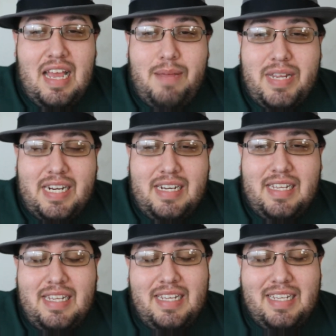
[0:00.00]
I mean,
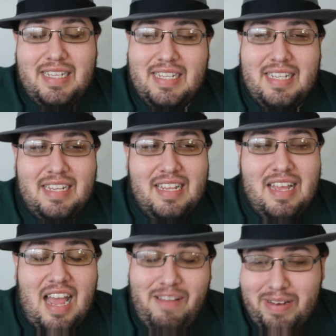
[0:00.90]

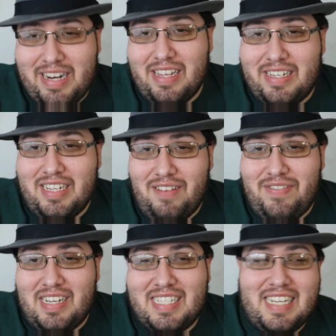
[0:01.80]
I've been guilty
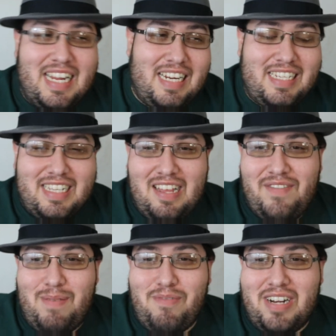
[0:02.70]
of instigating
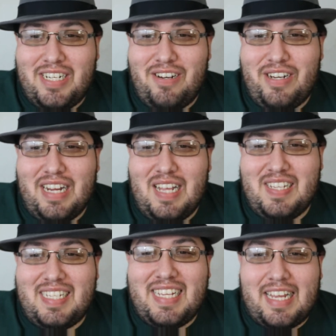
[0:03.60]
stuff. I'm pretty sure you
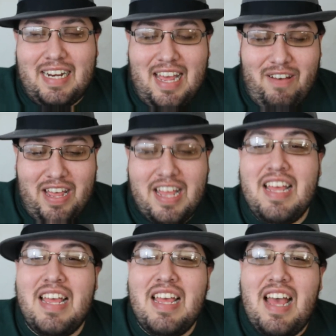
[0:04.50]
guys have seen how uh,
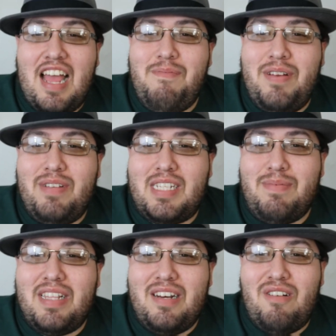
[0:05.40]
I've been with
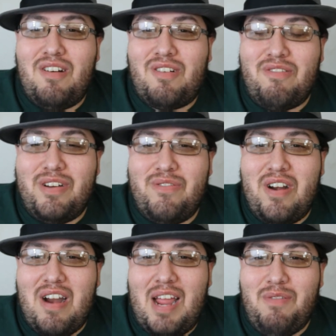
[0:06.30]
some of the nerd crew
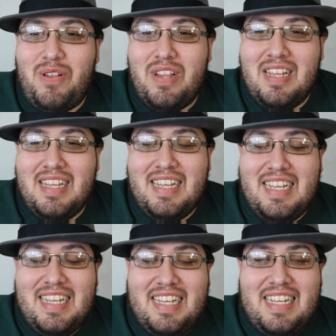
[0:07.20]
where I will
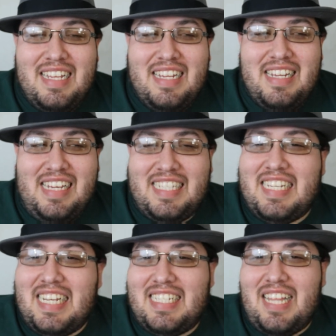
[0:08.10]

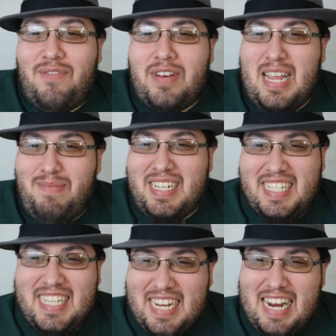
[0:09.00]
instigate stuff with Gambit
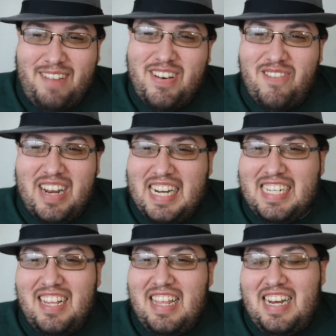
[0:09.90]
just to get him to
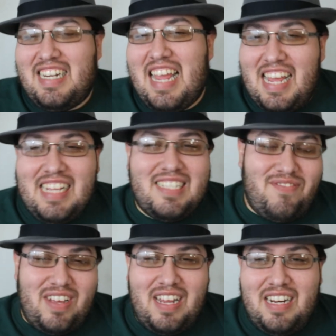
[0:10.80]
rage and all that. And yeah, it's
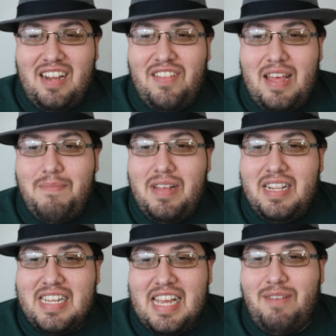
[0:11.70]
fun and all that, but
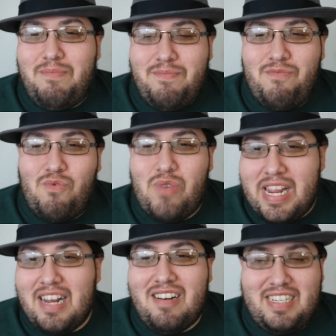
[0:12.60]
in the end,
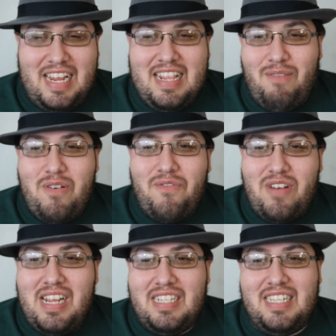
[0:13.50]
we understand that we're
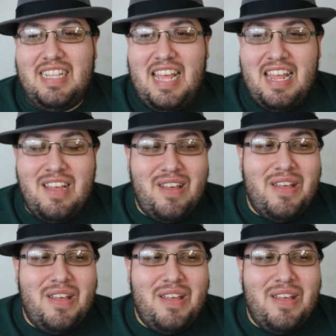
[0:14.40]
friends and that